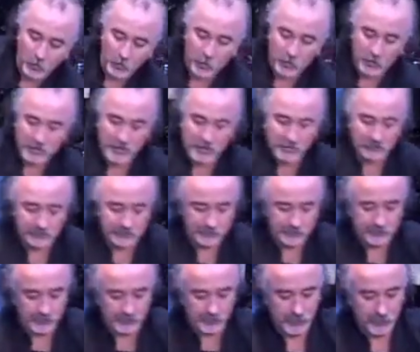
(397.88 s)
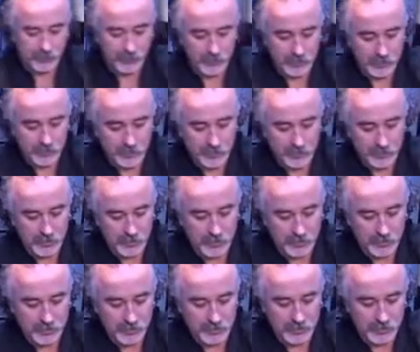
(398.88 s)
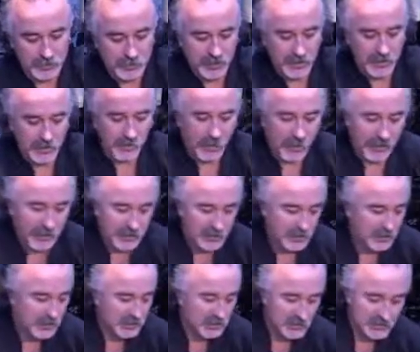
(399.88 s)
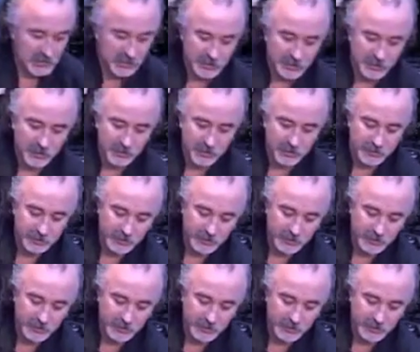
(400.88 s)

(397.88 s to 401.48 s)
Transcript: water just to get the right consistency.